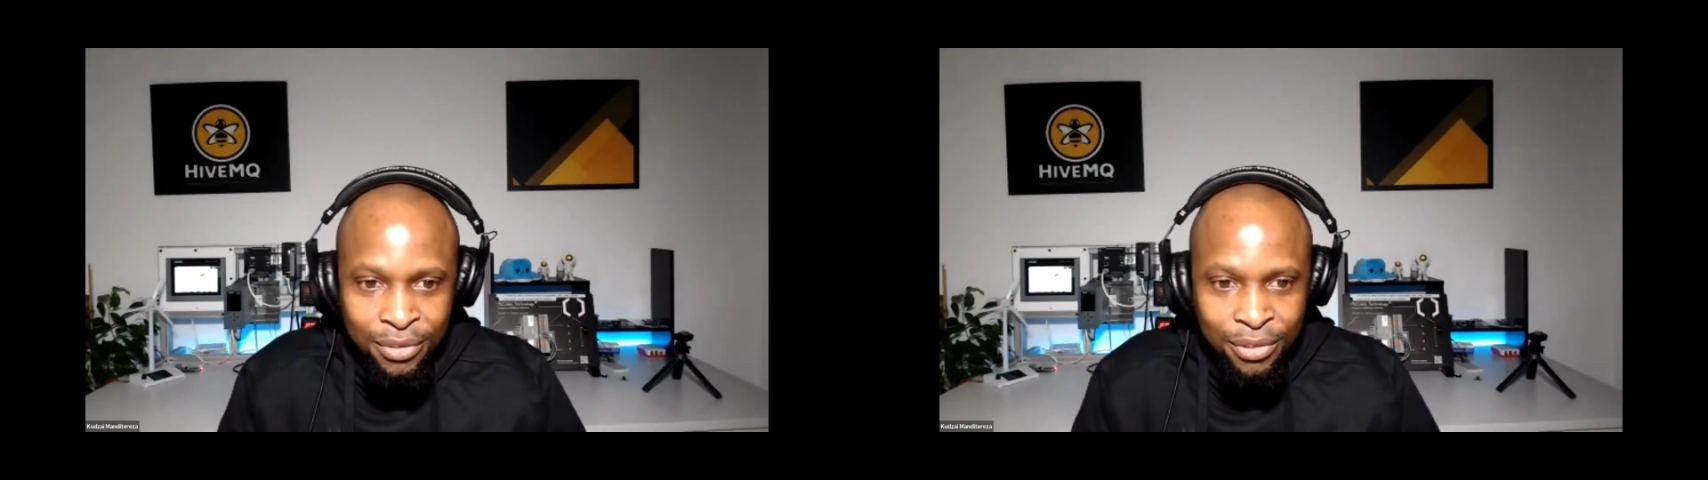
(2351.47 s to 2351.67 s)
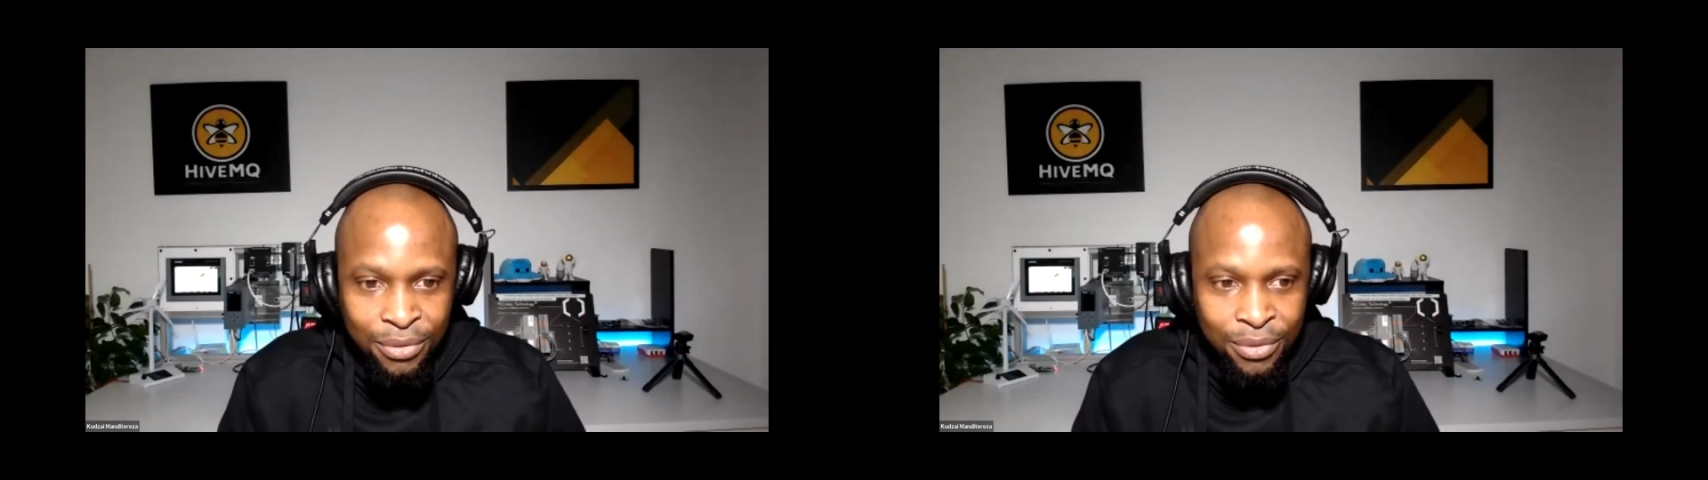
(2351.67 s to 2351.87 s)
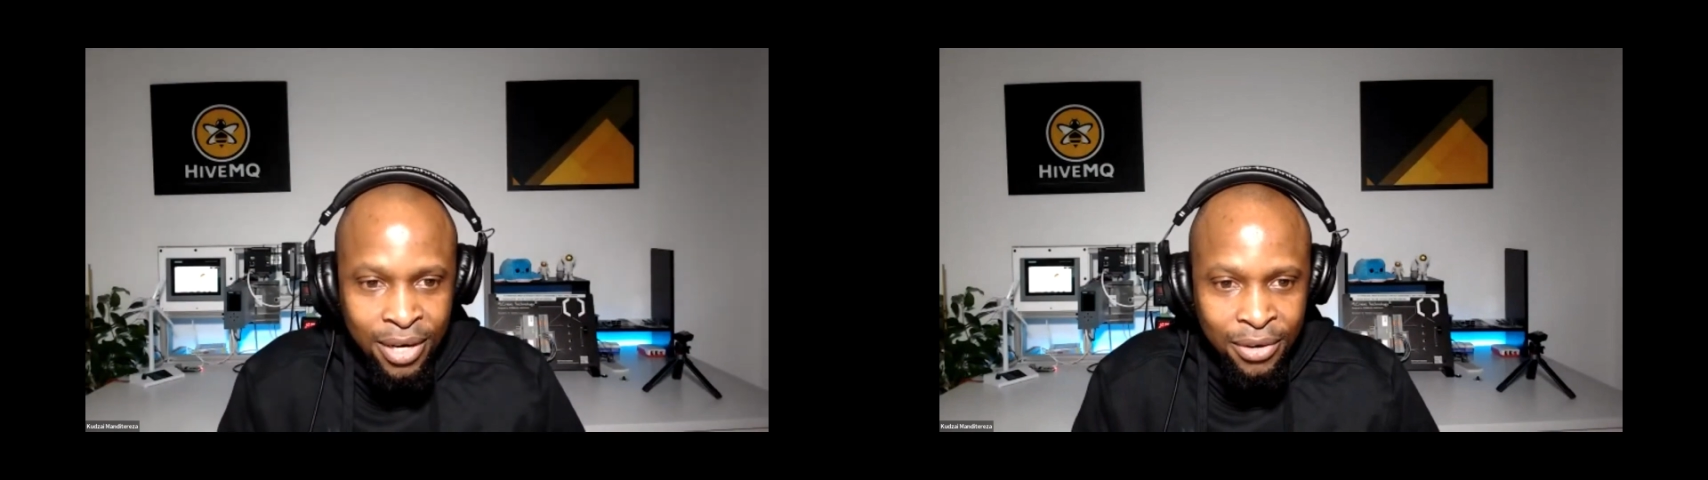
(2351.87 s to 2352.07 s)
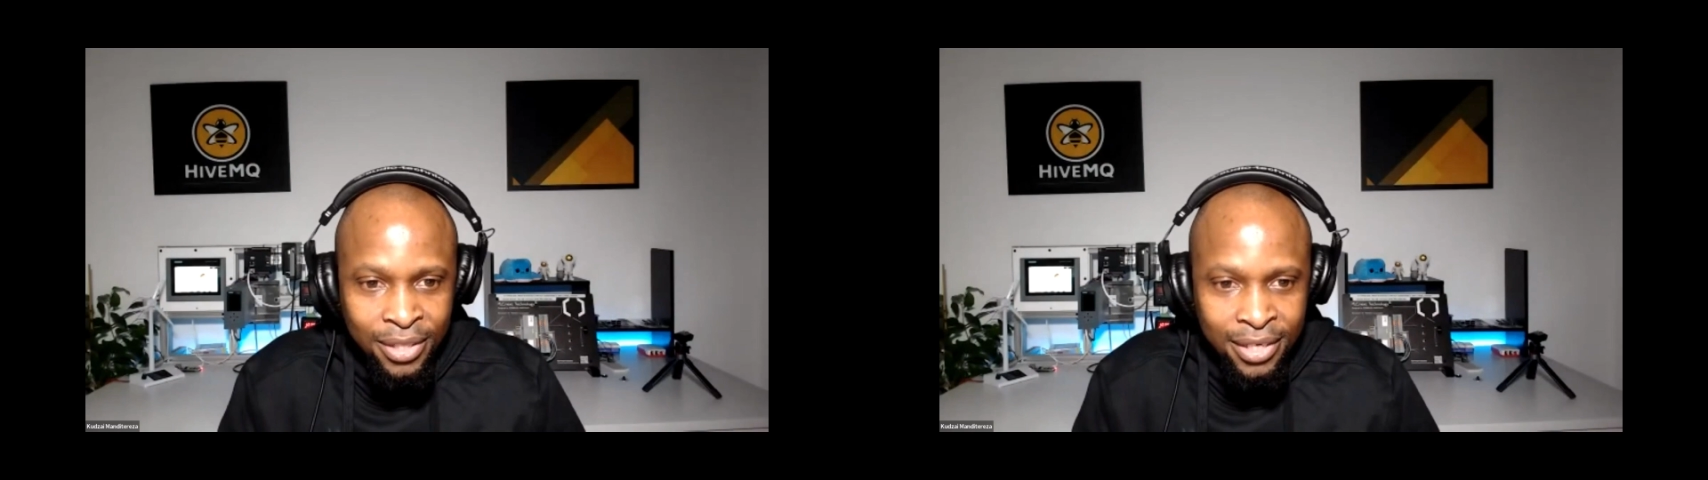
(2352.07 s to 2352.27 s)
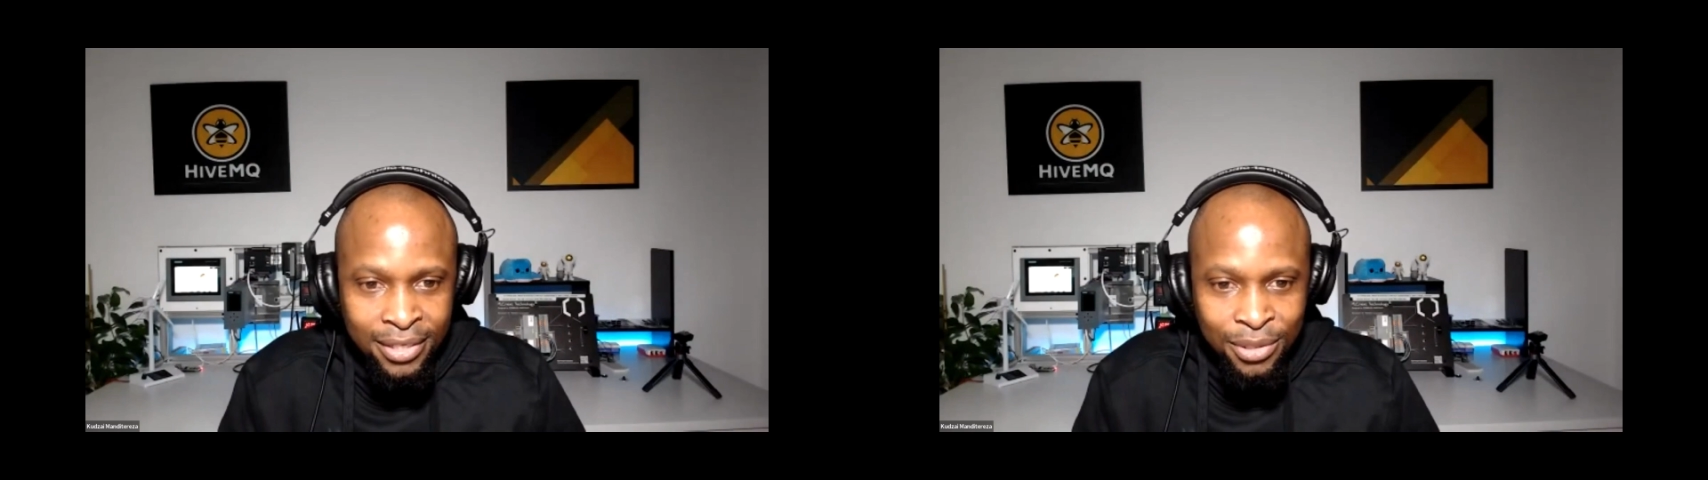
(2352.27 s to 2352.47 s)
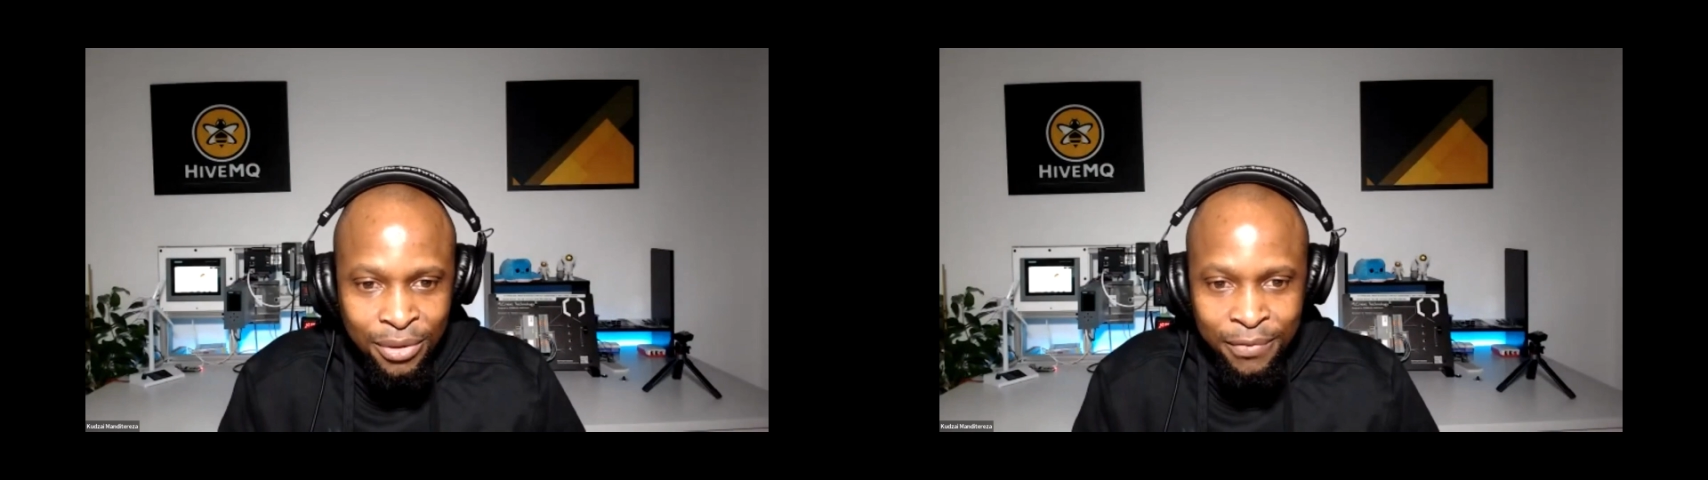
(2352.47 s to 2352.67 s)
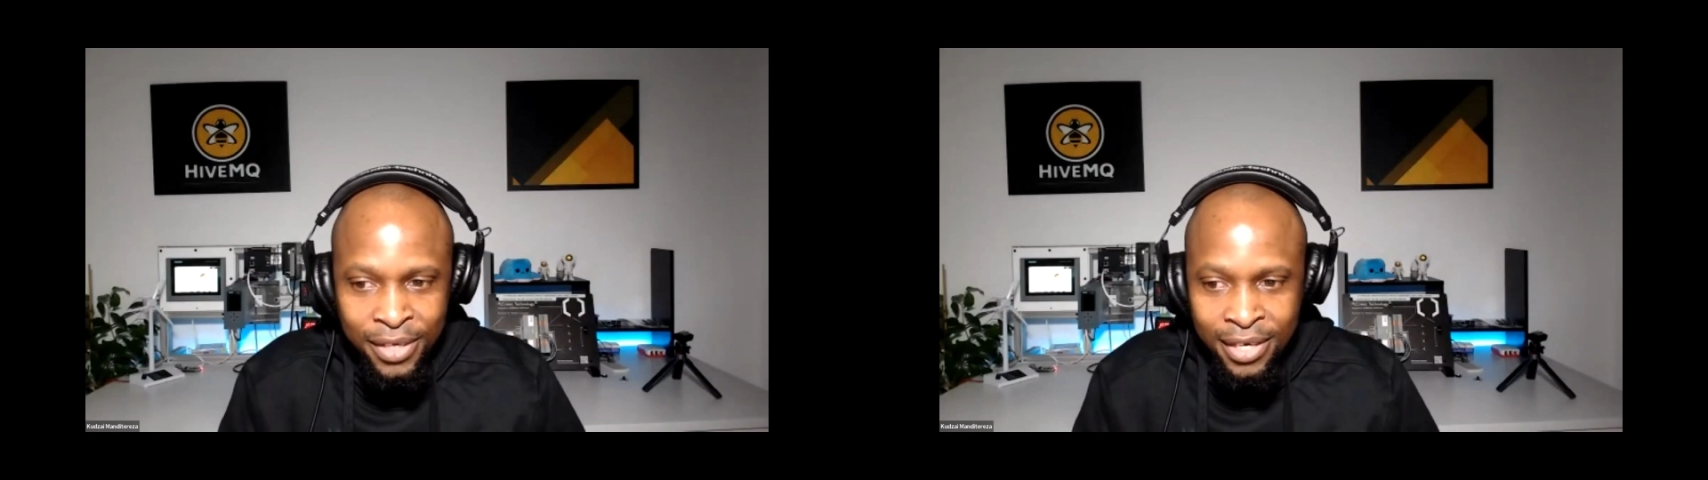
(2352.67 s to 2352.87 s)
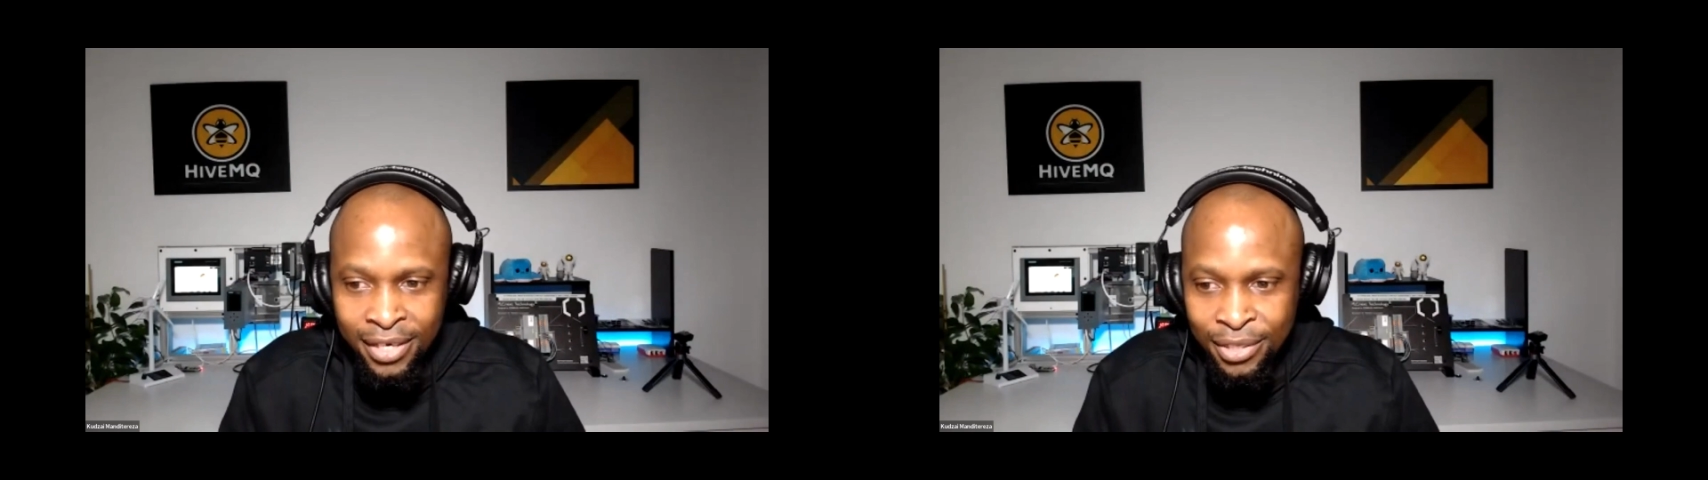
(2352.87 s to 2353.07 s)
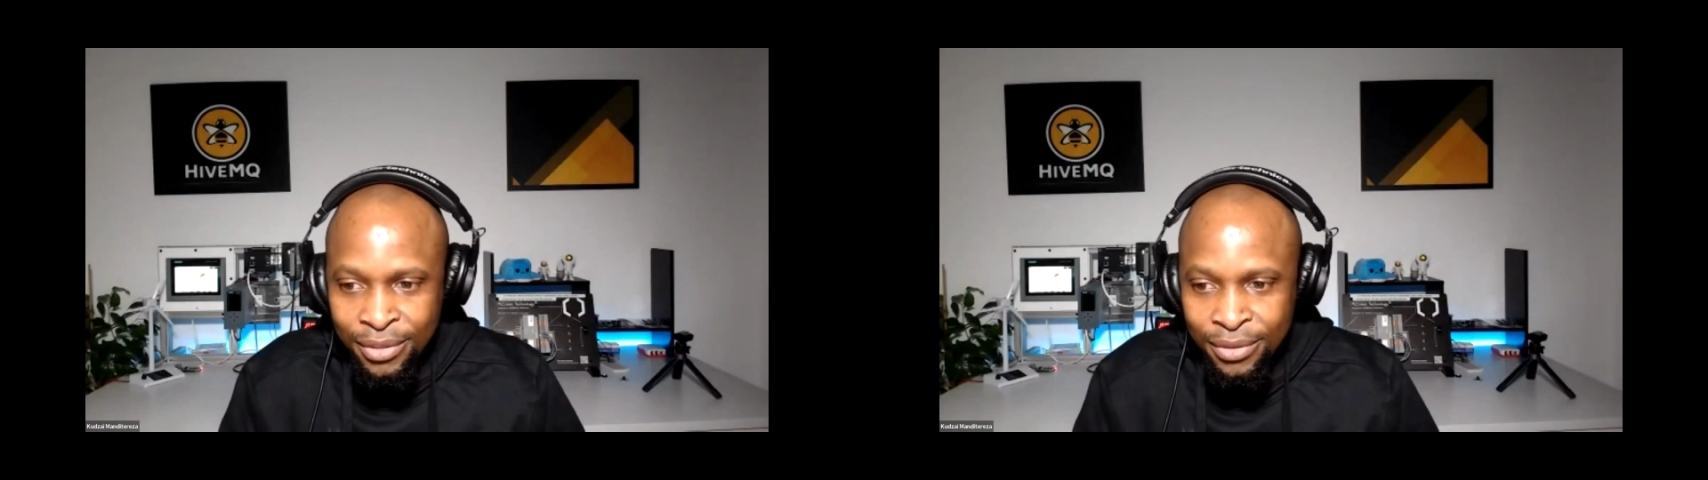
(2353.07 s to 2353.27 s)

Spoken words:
you through how that is configured